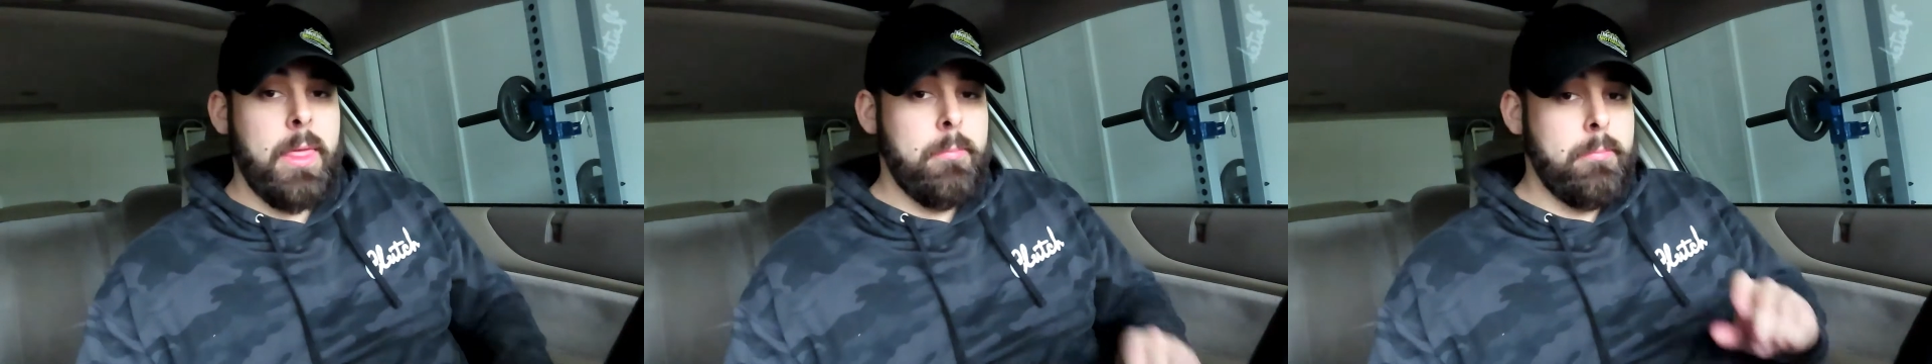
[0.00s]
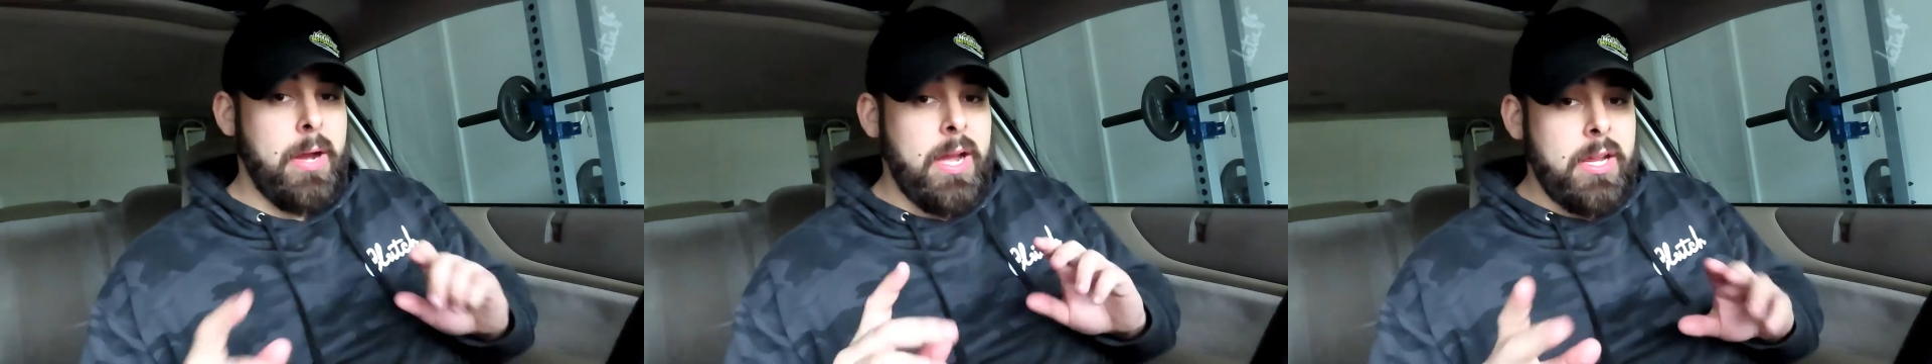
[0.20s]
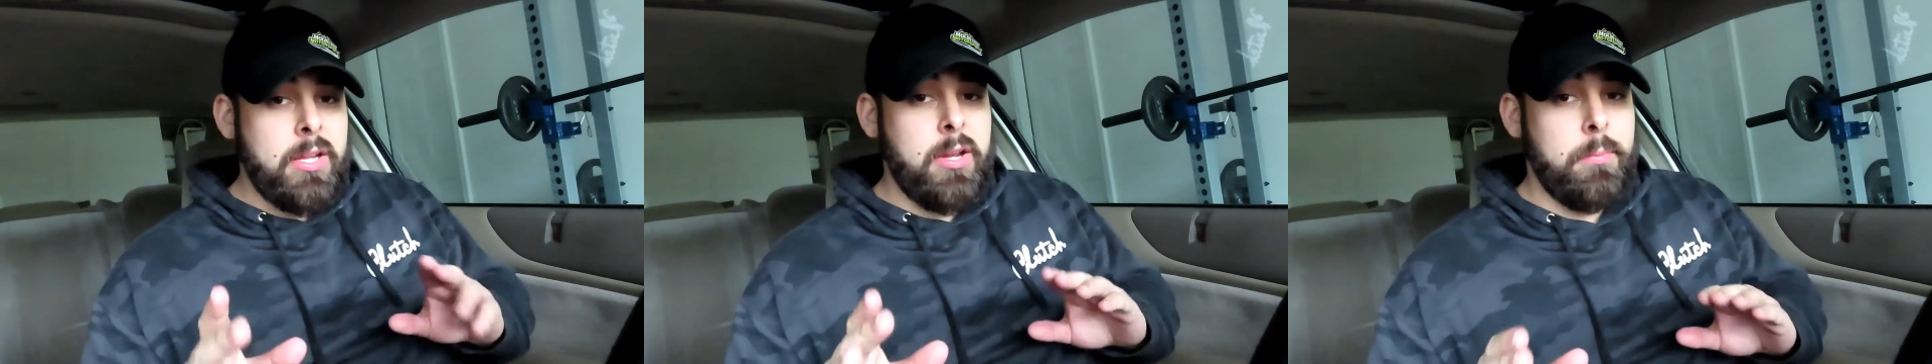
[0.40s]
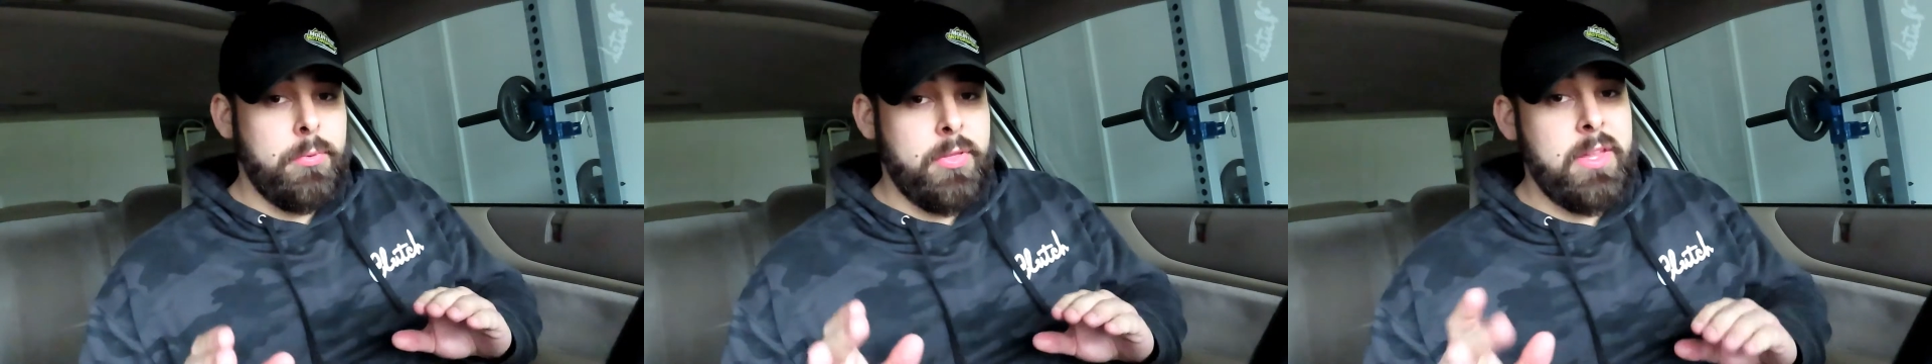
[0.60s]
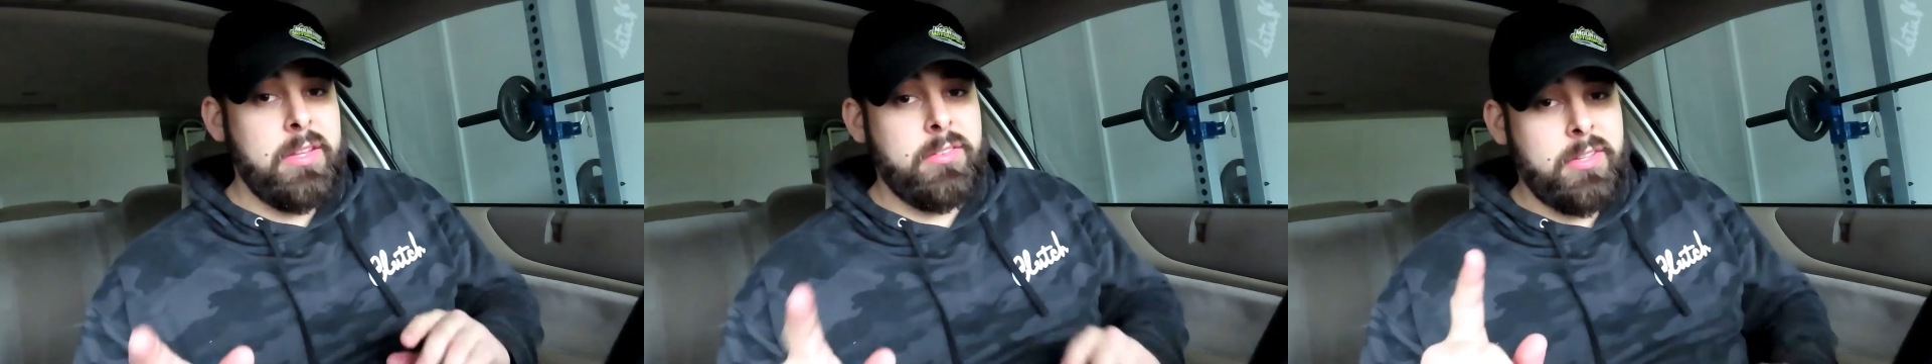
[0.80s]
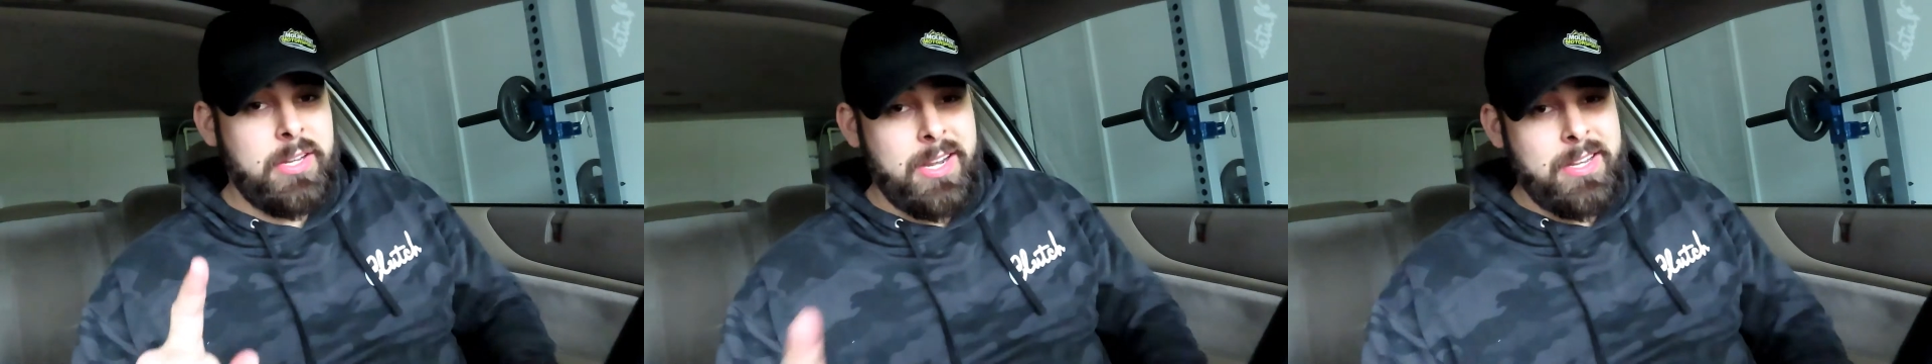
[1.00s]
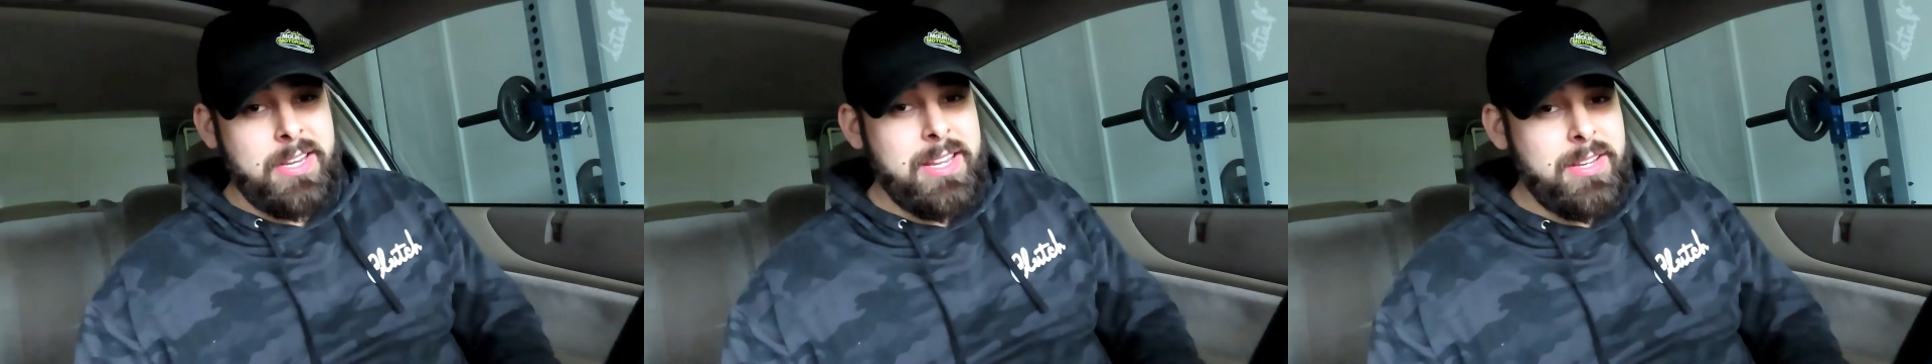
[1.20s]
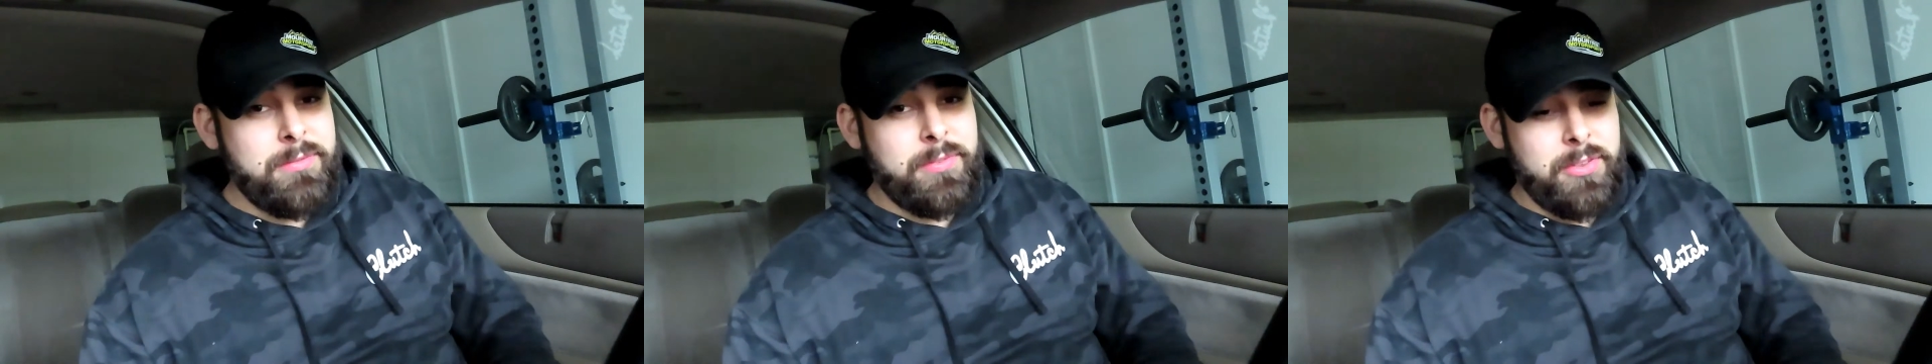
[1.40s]
buy a couple things that I
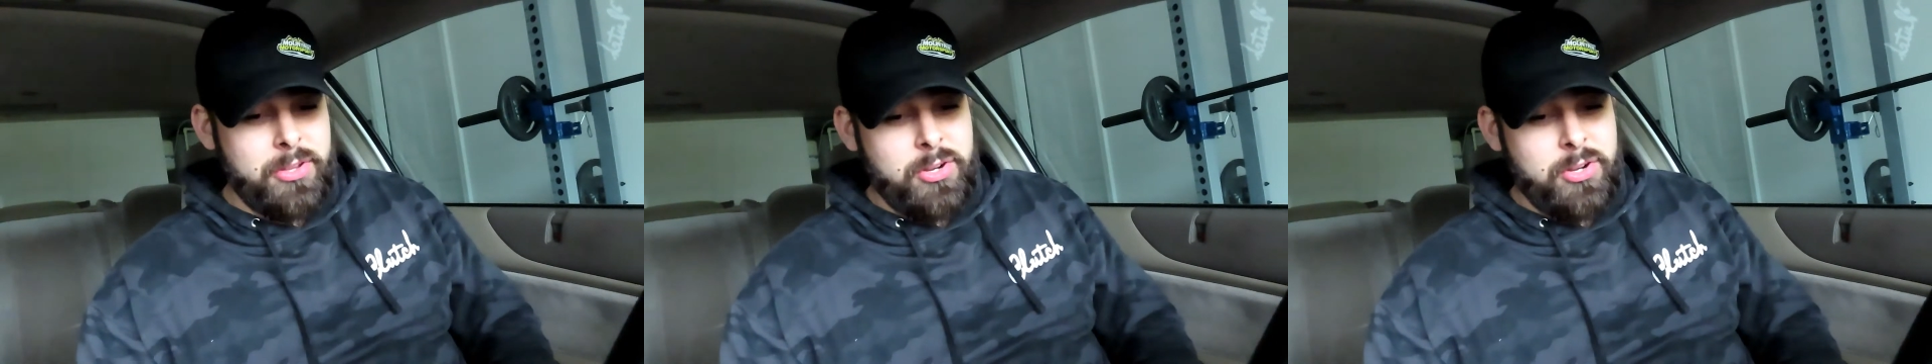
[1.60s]
need for